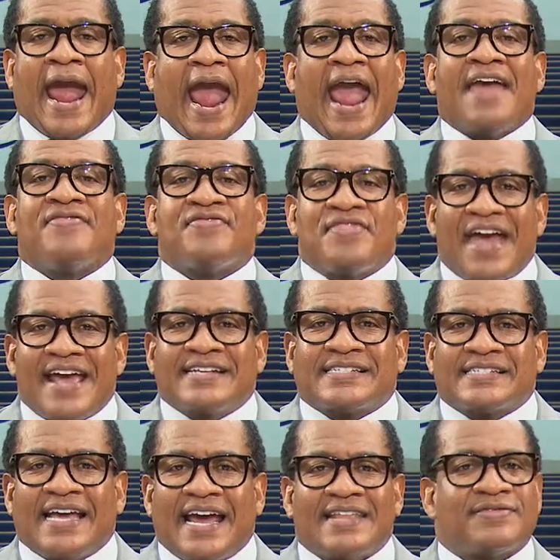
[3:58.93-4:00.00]
and they
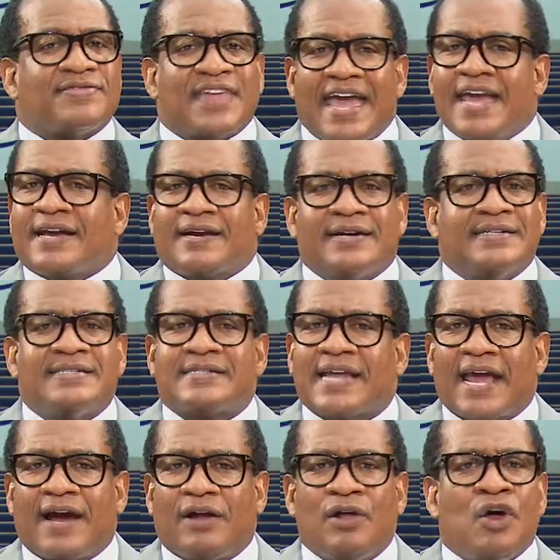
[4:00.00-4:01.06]
said they couldn't
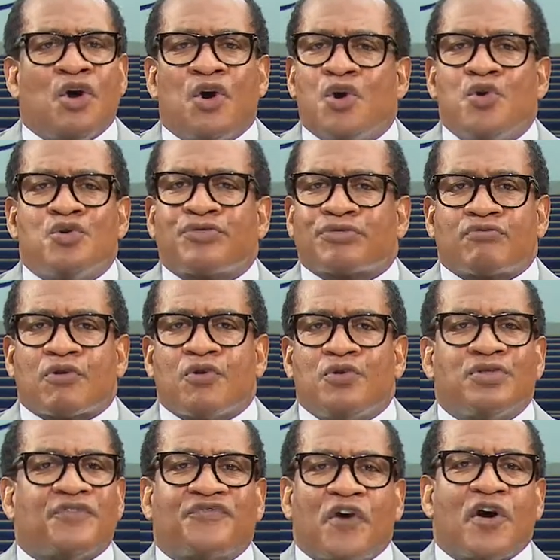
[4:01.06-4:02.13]
tell who
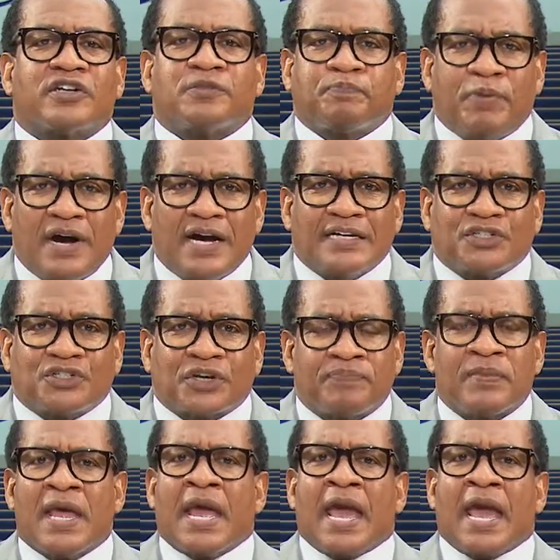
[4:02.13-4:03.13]
threw the first punch.